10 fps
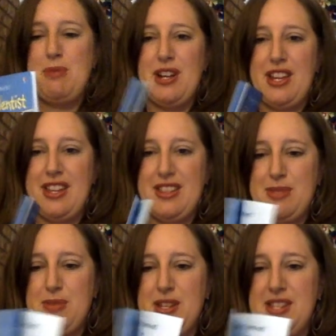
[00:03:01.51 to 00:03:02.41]
book.
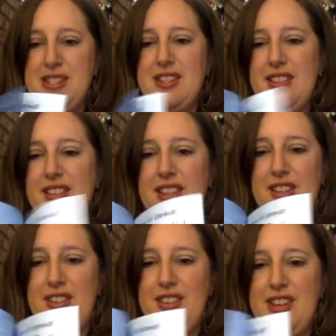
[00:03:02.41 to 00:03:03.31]
This one's
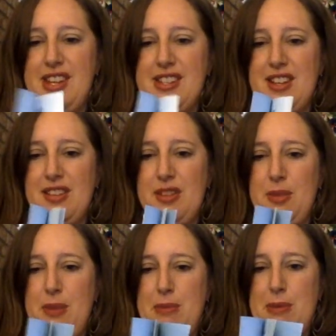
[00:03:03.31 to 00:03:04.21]
little. It's got
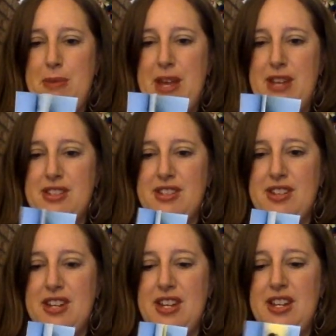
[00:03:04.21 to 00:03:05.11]
little paper pages
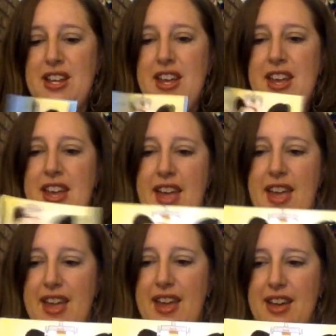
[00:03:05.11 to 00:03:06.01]
on it.
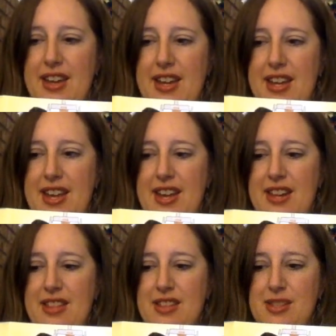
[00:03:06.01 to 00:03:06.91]
And
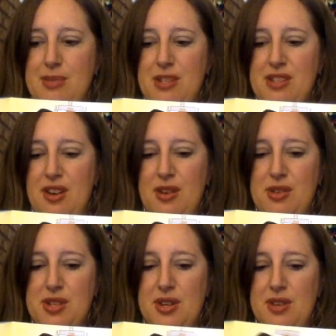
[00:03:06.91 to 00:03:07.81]
again, this one is
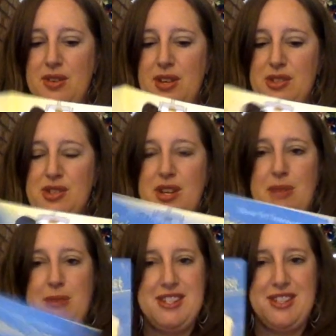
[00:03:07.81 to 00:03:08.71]
also
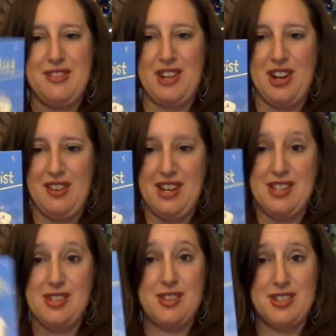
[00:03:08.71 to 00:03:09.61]
illustrated by Stephen
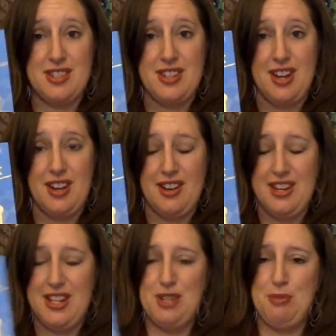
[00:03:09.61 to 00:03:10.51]
Cartwright, so there's a duck
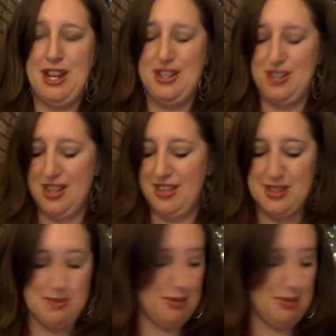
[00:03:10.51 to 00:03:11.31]
on each page in this